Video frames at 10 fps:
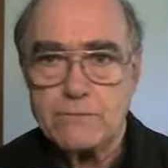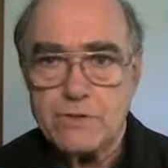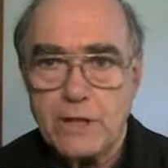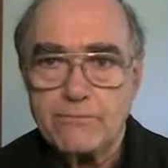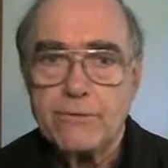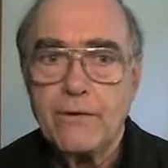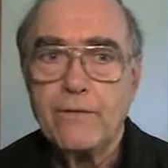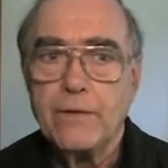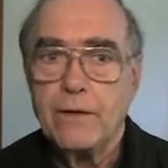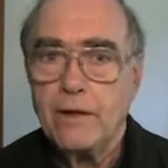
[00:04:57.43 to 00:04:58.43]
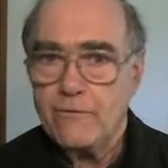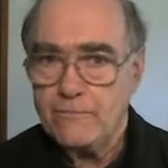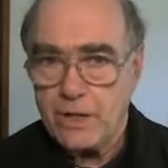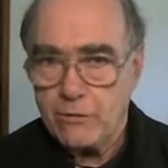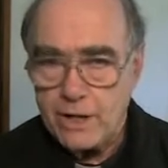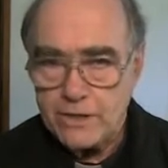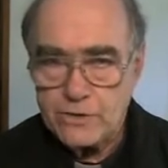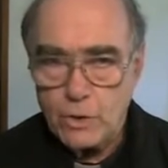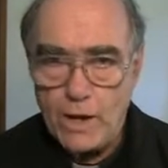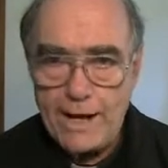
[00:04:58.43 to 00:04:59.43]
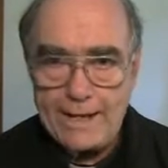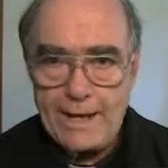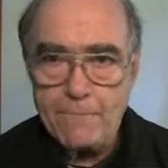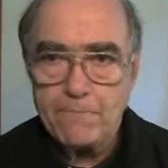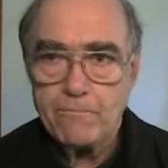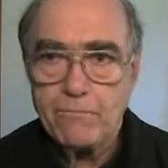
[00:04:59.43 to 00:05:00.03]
himself, venerate so highly.